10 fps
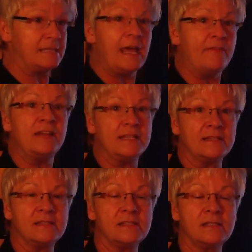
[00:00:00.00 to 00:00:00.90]
the
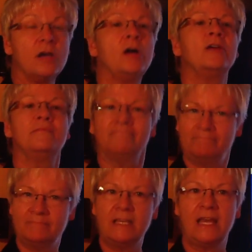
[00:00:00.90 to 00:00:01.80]
evidence
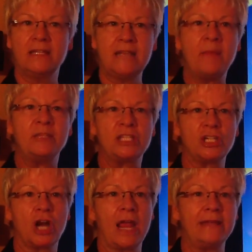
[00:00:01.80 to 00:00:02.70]

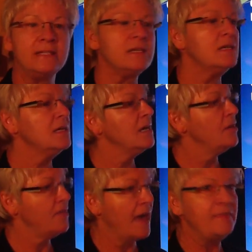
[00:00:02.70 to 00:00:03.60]
demonstrate
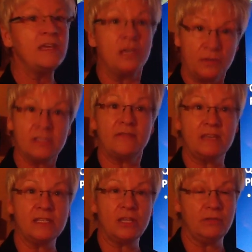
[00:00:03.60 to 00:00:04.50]
that the use of
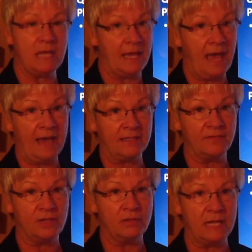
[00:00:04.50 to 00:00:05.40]
these
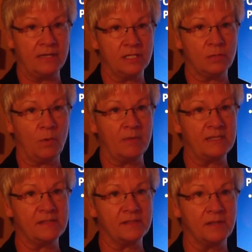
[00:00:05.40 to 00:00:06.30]
active cutaneous warming
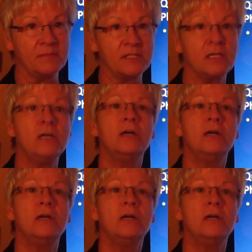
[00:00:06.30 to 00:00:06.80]
systems